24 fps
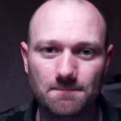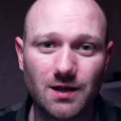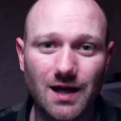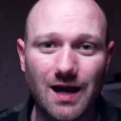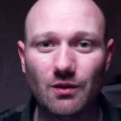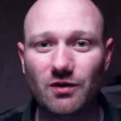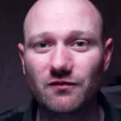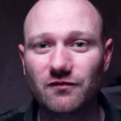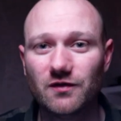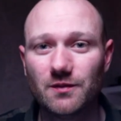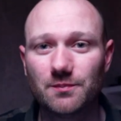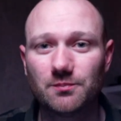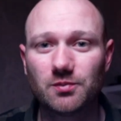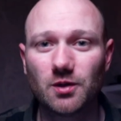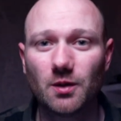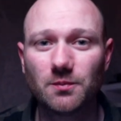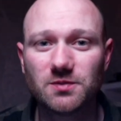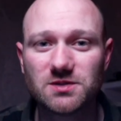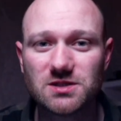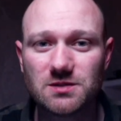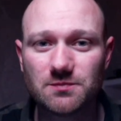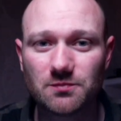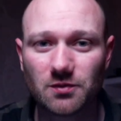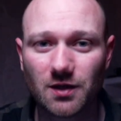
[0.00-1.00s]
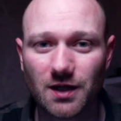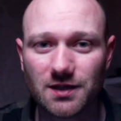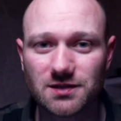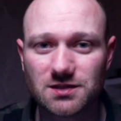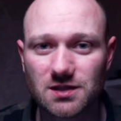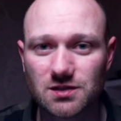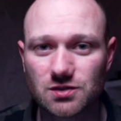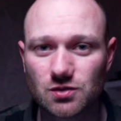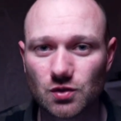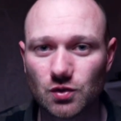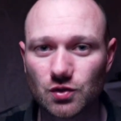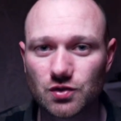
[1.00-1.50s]
However, property
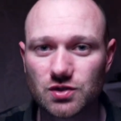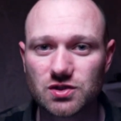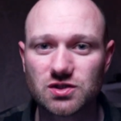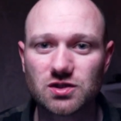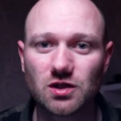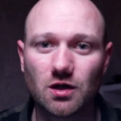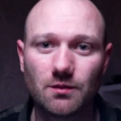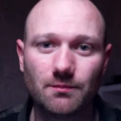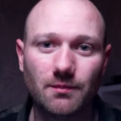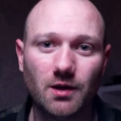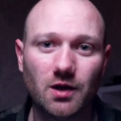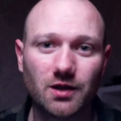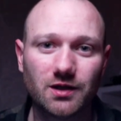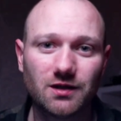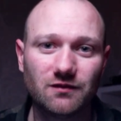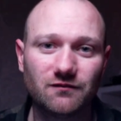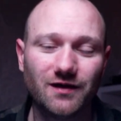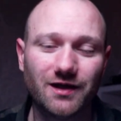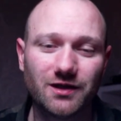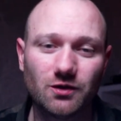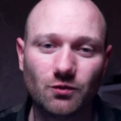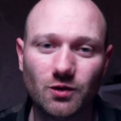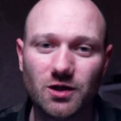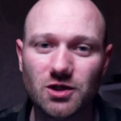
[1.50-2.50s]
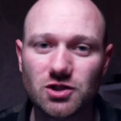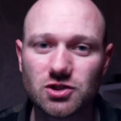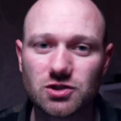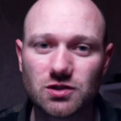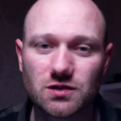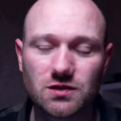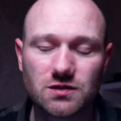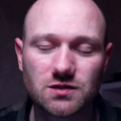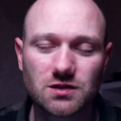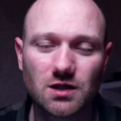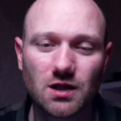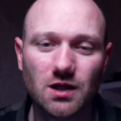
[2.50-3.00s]
prices or stock market
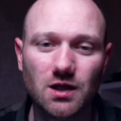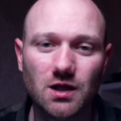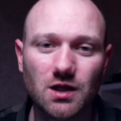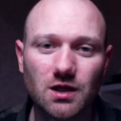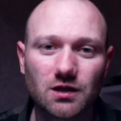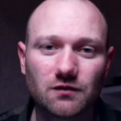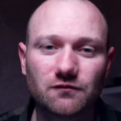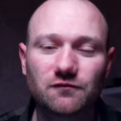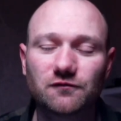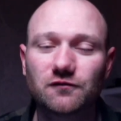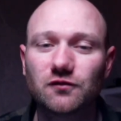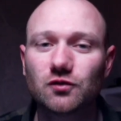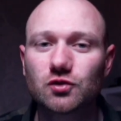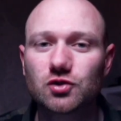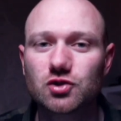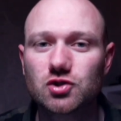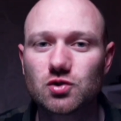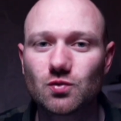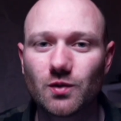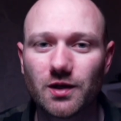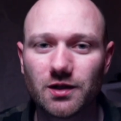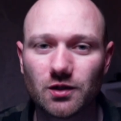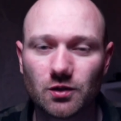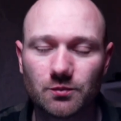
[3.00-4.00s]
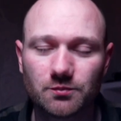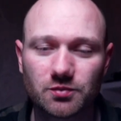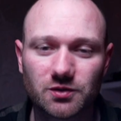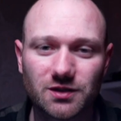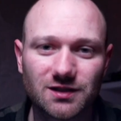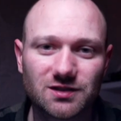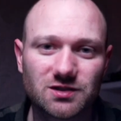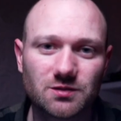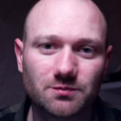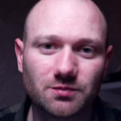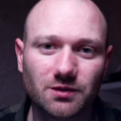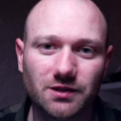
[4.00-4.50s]
valuations can fluctuate
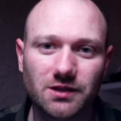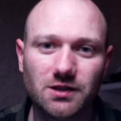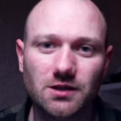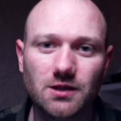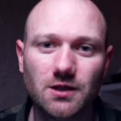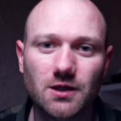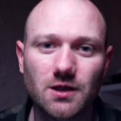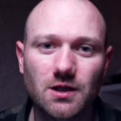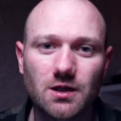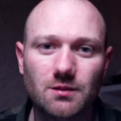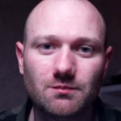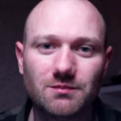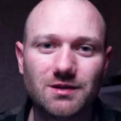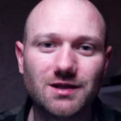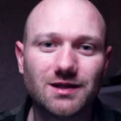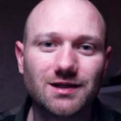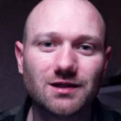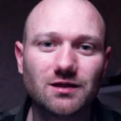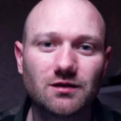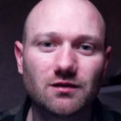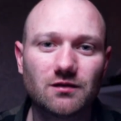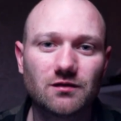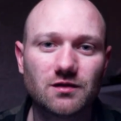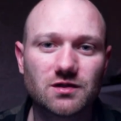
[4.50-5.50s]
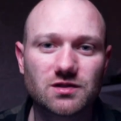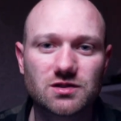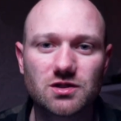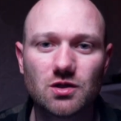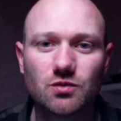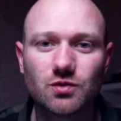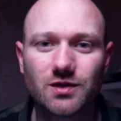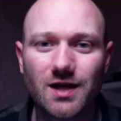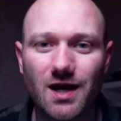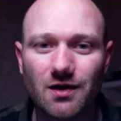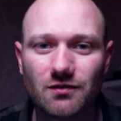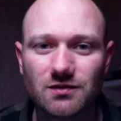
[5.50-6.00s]
unpredictably, meaning there's
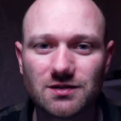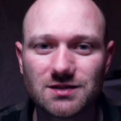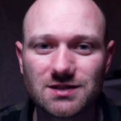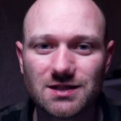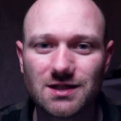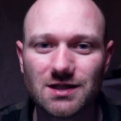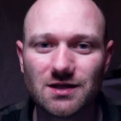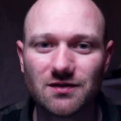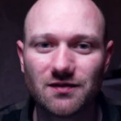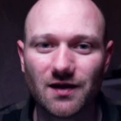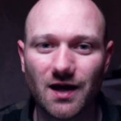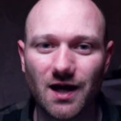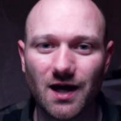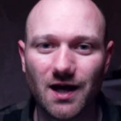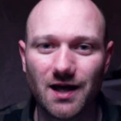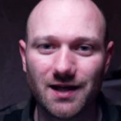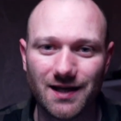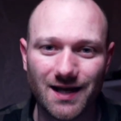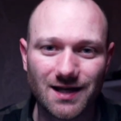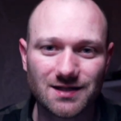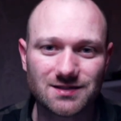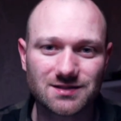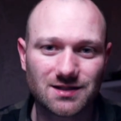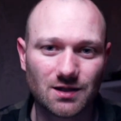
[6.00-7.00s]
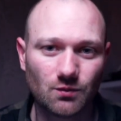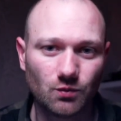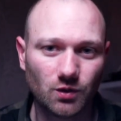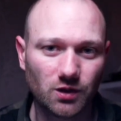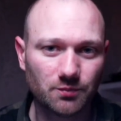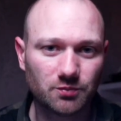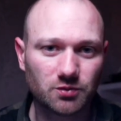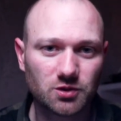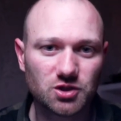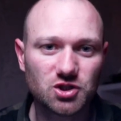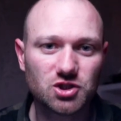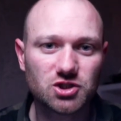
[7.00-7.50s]
no guarantee that an asset will
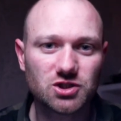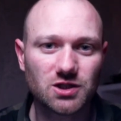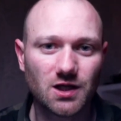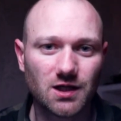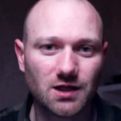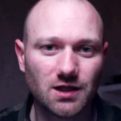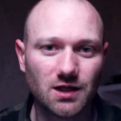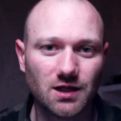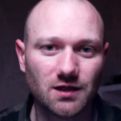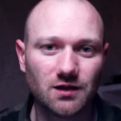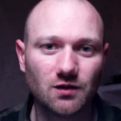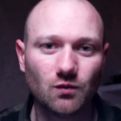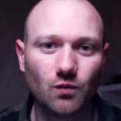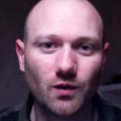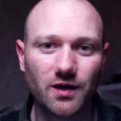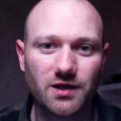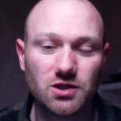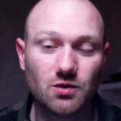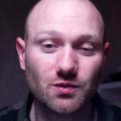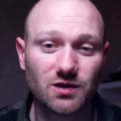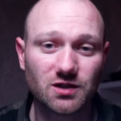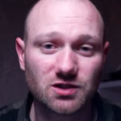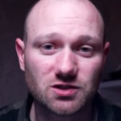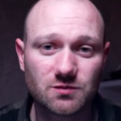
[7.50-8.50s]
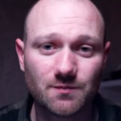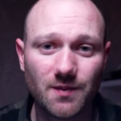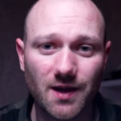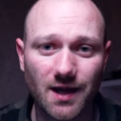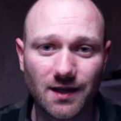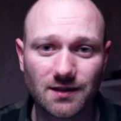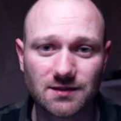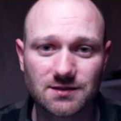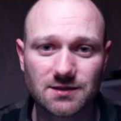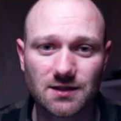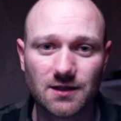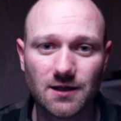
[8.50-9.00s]
appreciate in the way you
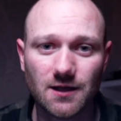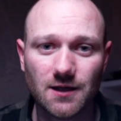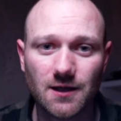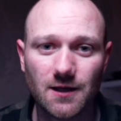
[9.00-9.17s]
expect.